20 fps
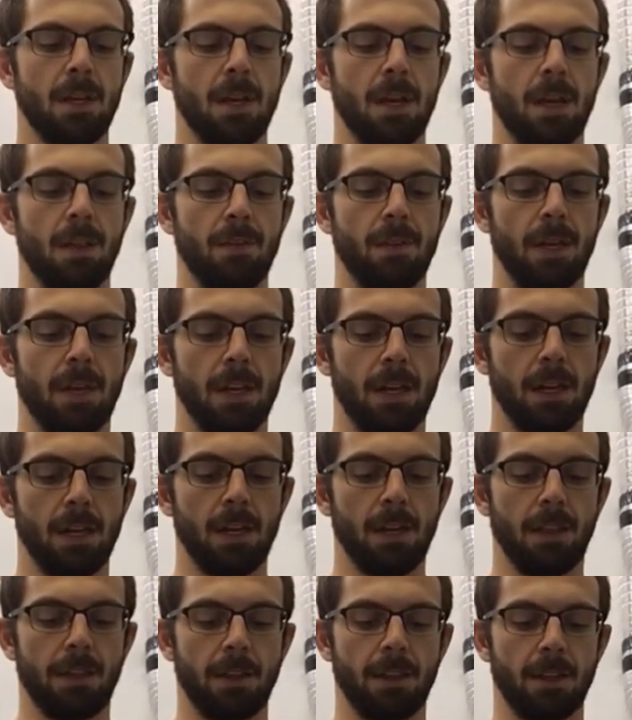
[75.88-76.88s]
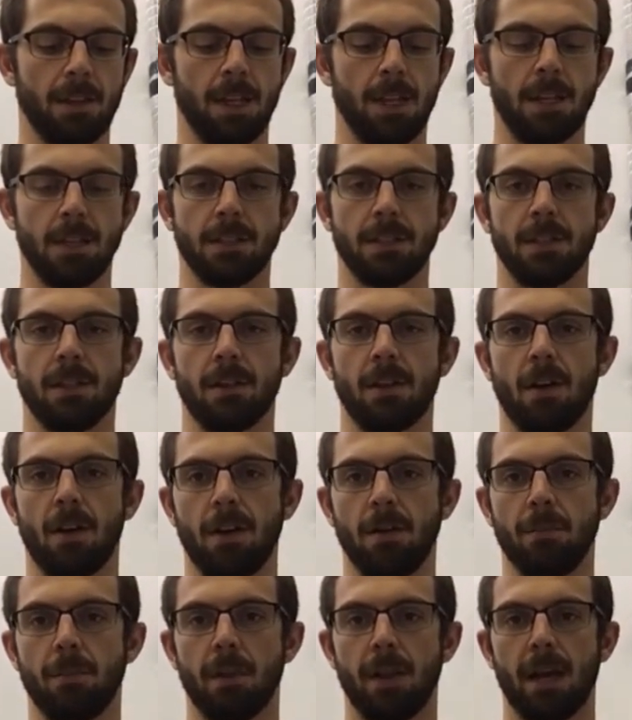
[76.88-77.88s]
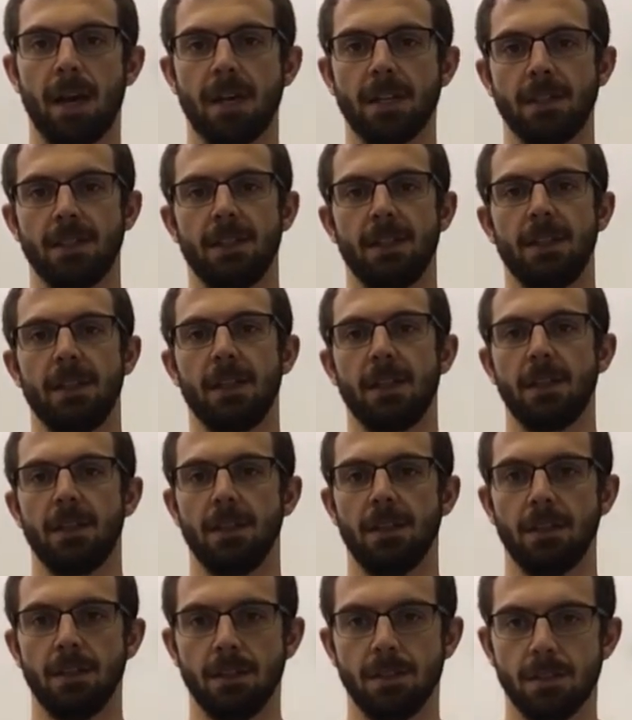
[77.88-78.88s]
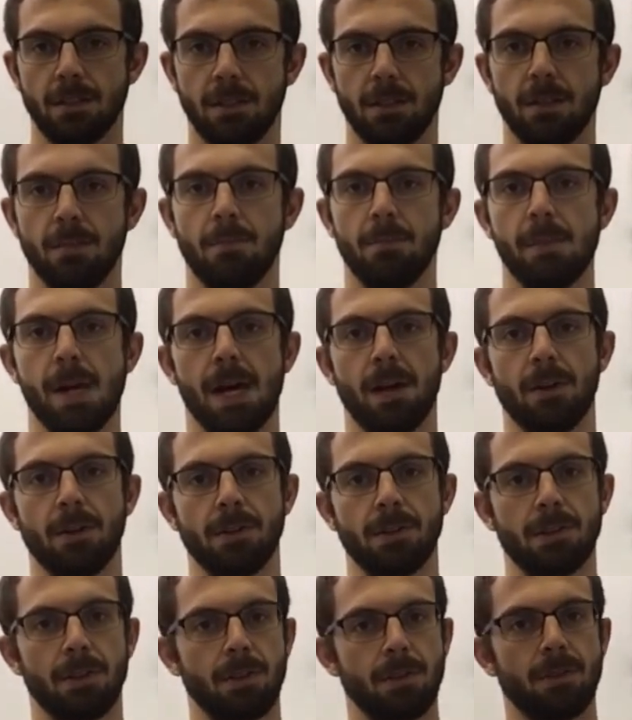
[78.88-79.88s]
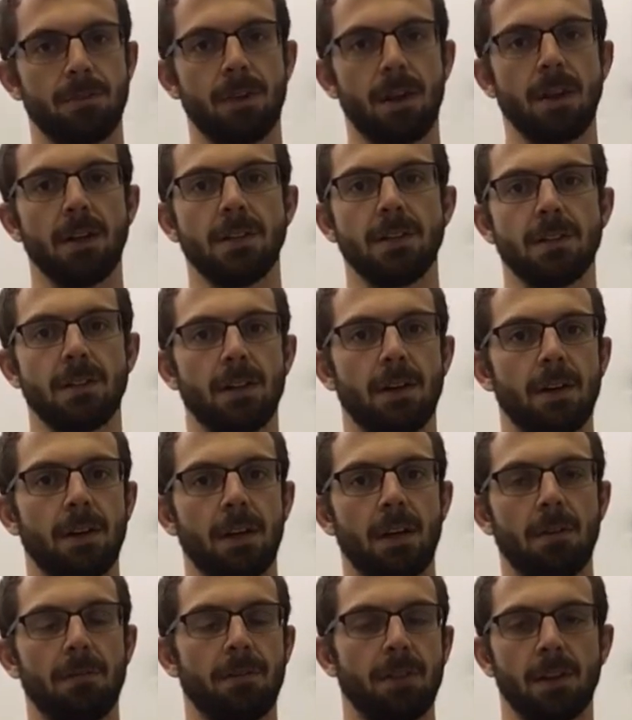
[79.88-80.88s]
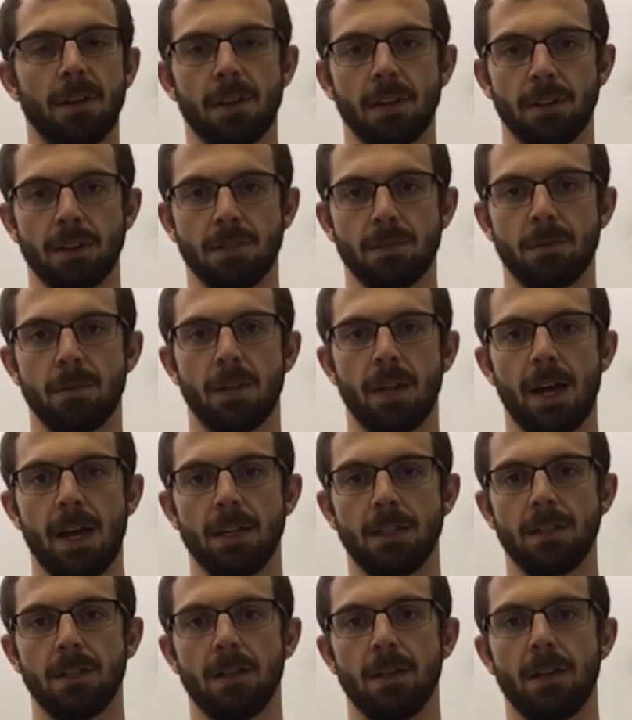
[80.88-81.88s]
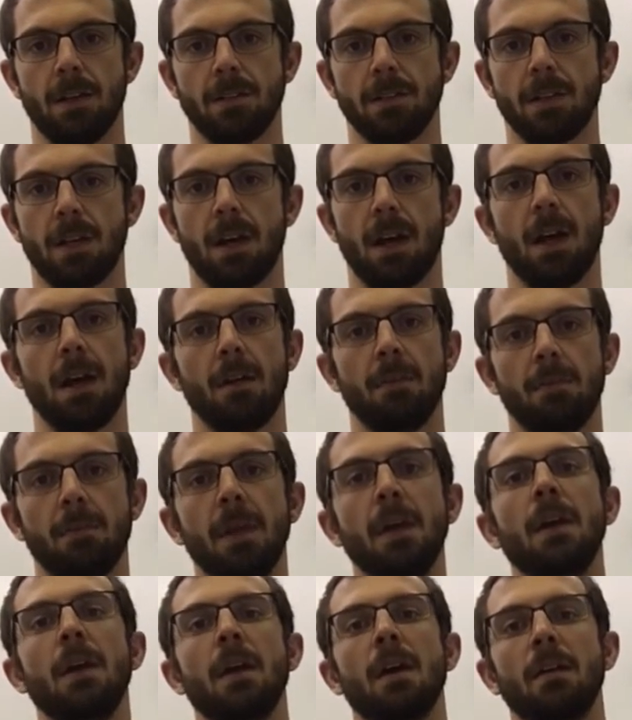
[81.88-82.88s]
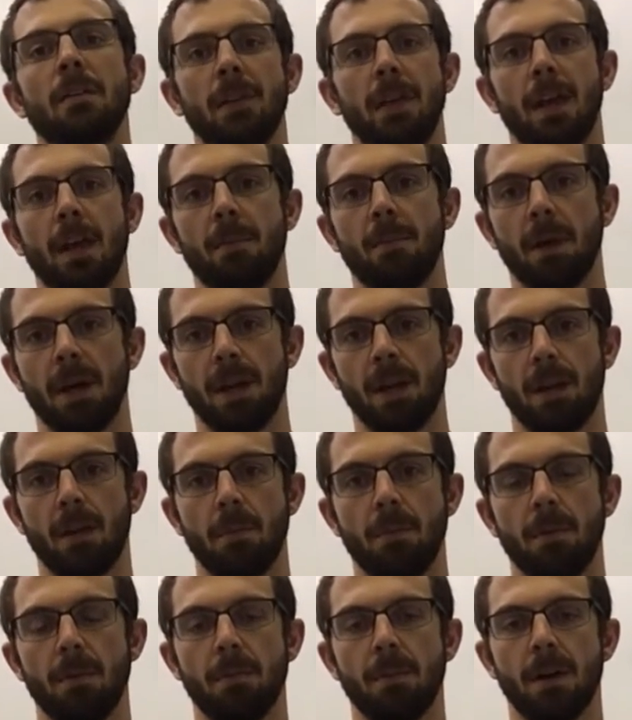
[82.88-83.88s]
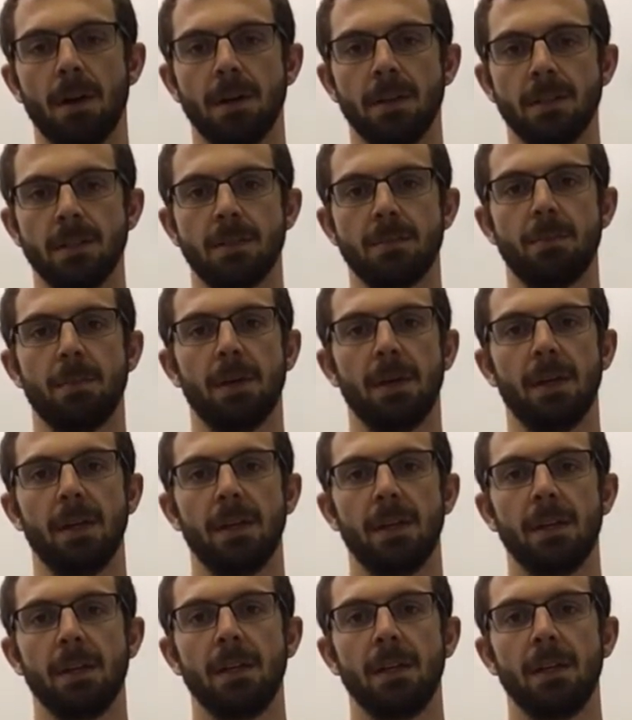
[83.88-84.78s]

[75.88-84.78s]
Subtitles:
And then anything that isn't the hardened plastic is metal, so it's very sturdy. I feel like this will last a long time. I've only had mine a couple months, but